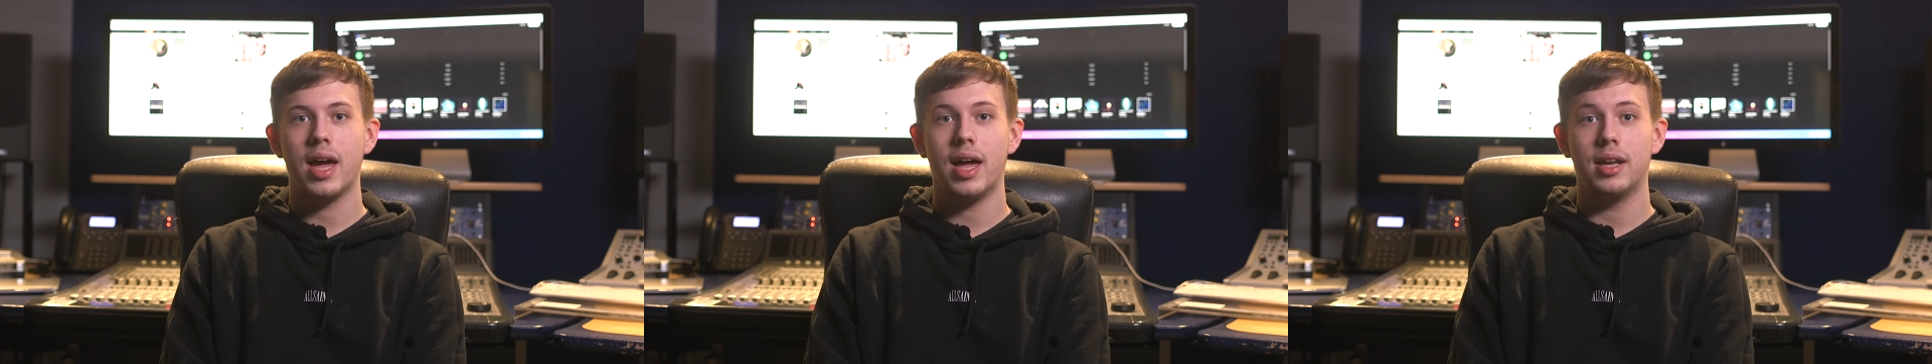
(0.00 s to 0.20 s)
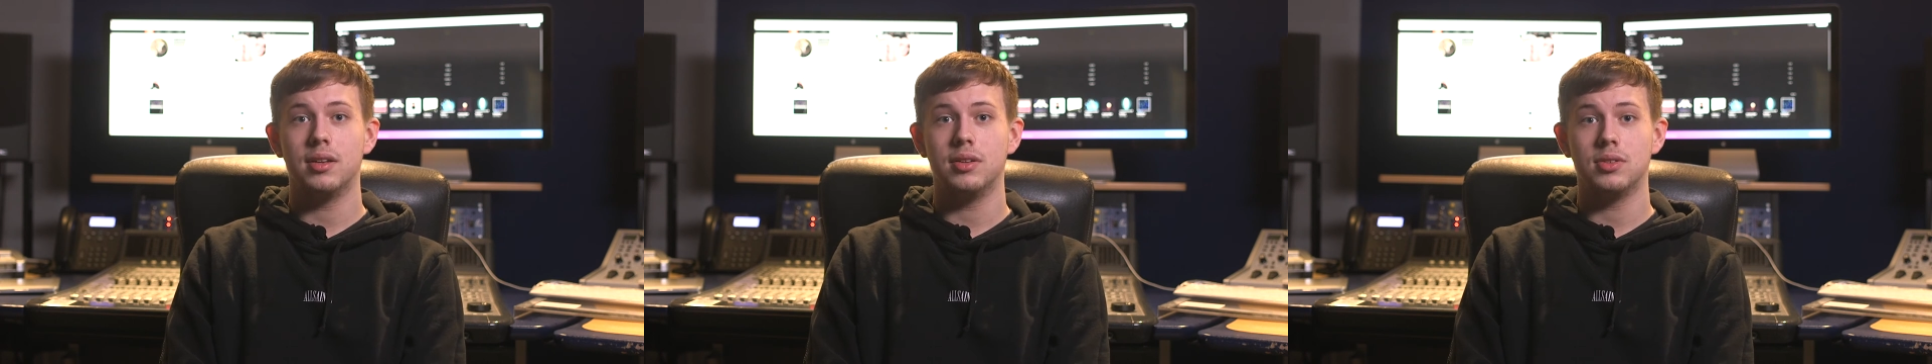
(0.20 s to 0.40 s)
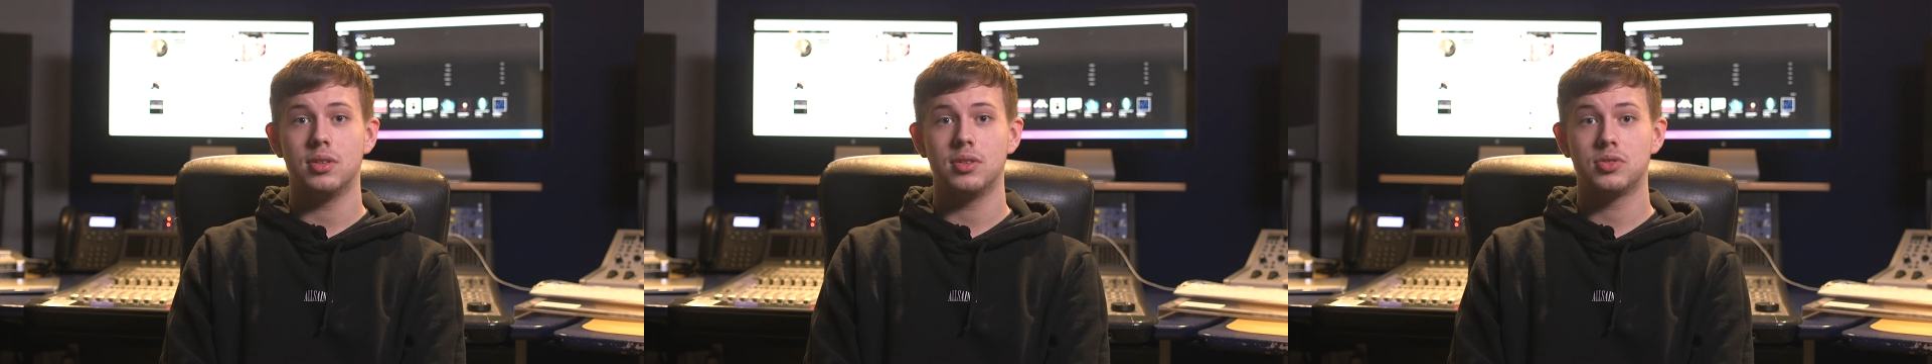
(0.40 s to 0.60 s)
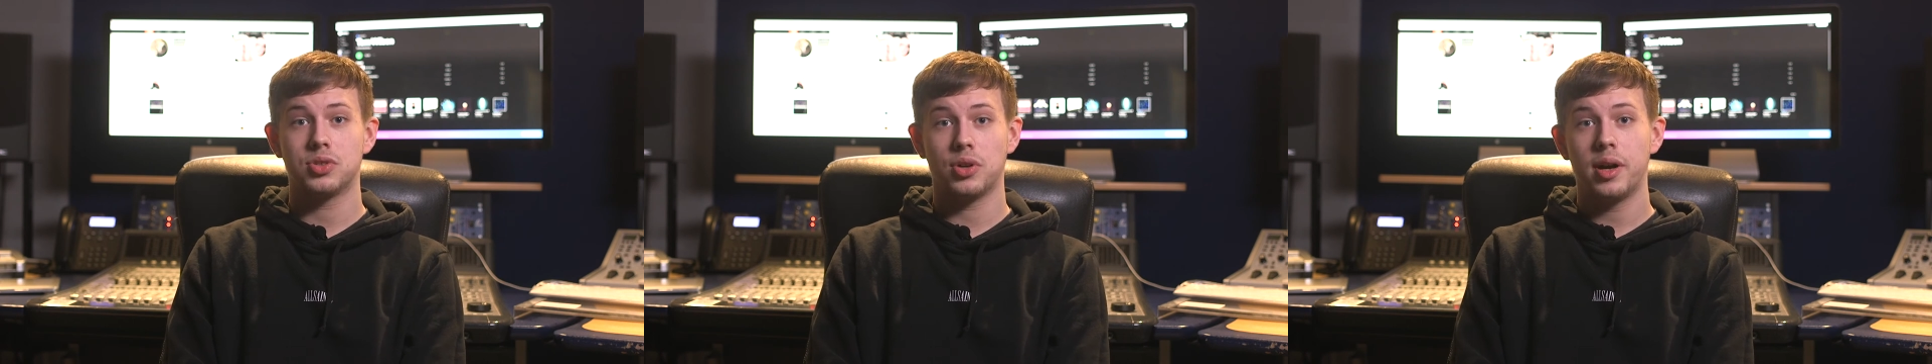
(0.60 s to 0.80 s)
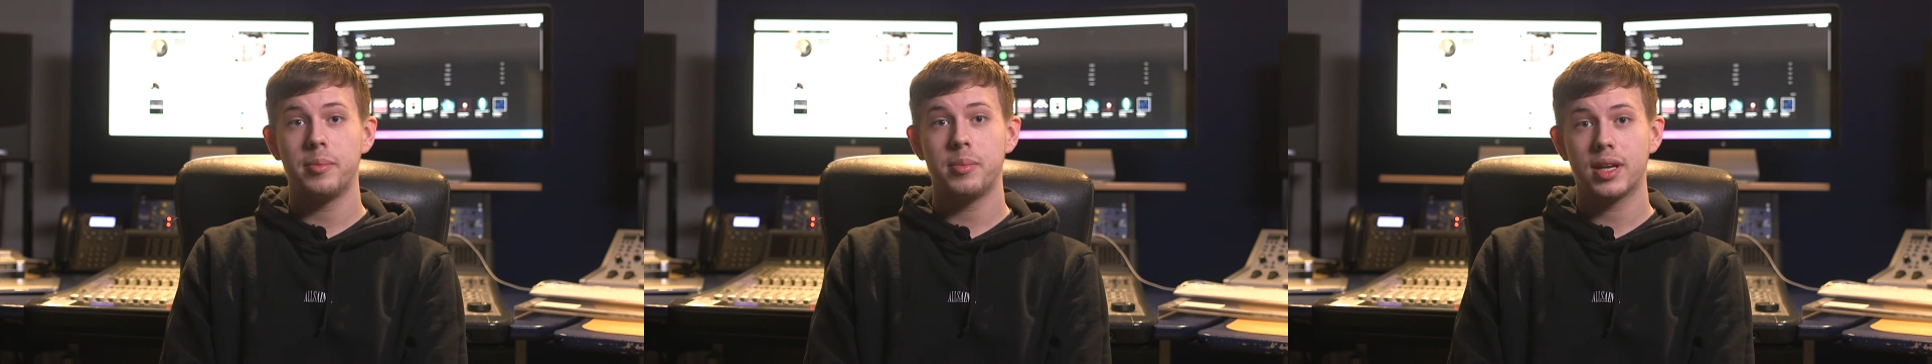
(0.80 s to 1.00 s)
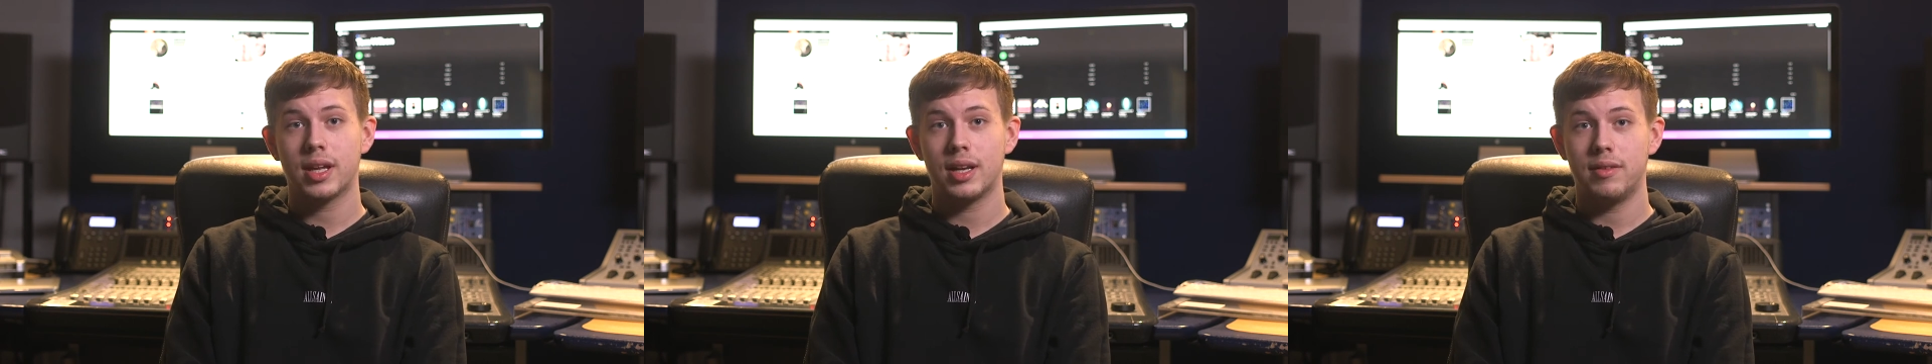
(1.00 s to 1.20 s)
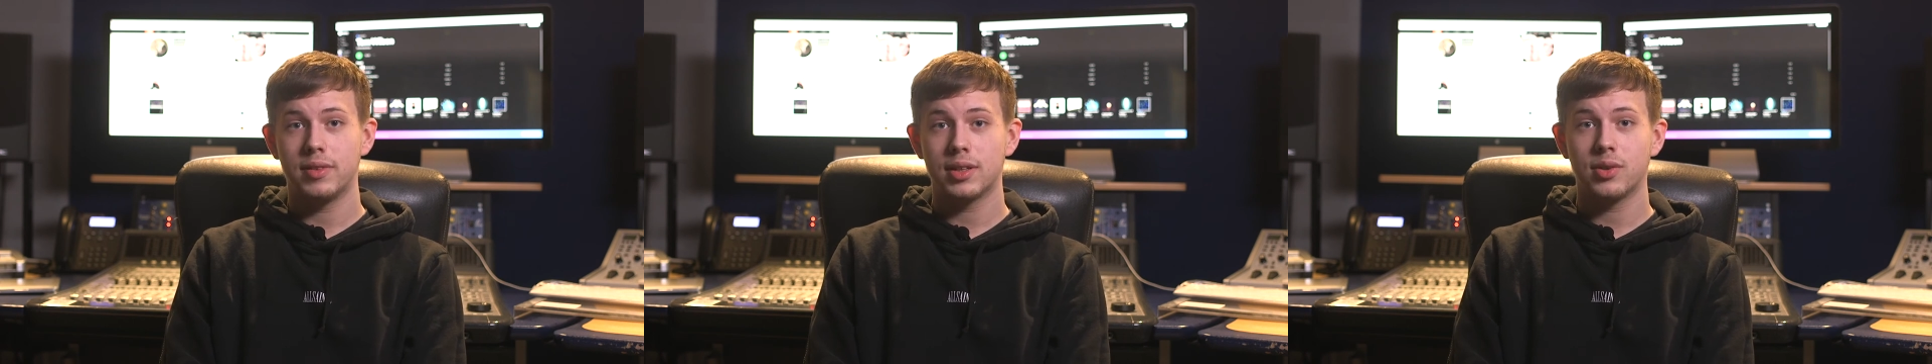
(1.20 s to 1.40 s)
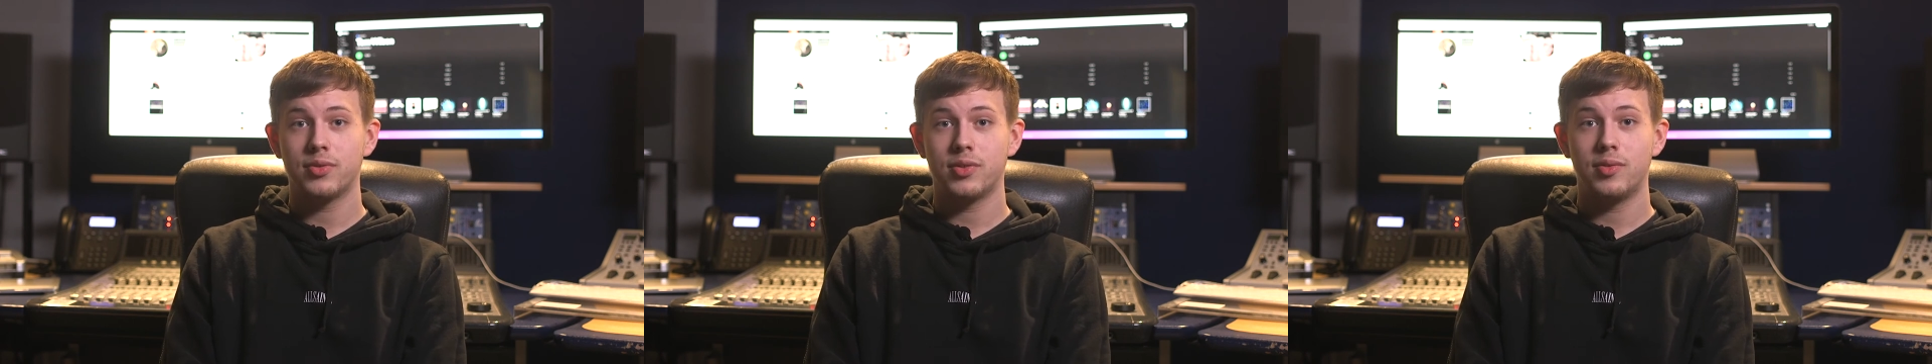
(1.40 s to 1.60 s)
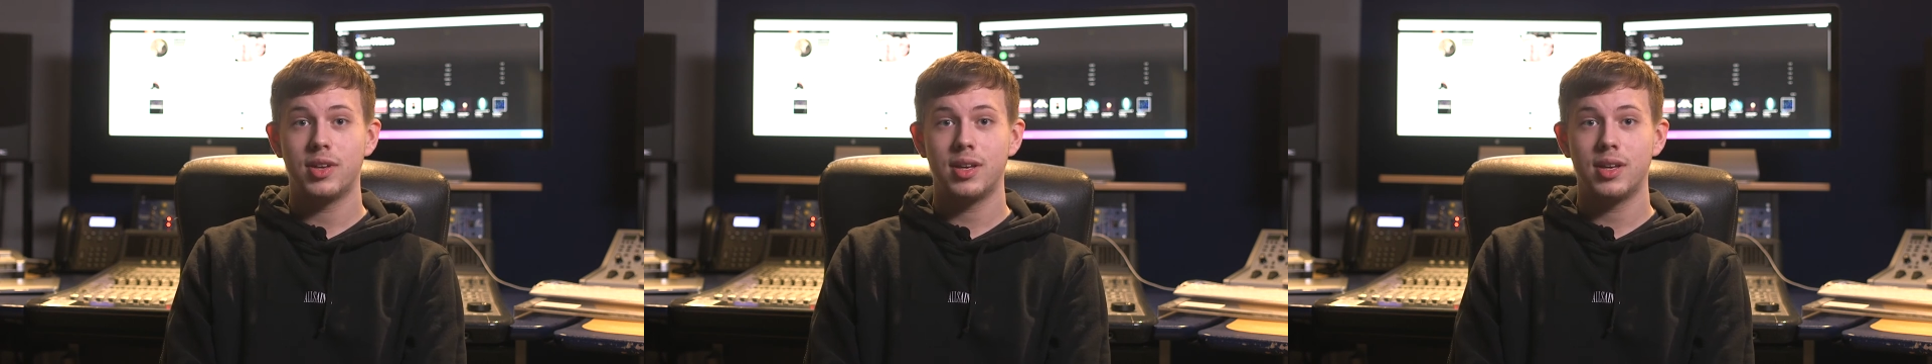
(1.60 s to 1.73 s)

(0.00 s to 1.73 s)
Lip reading: and try and make a living off of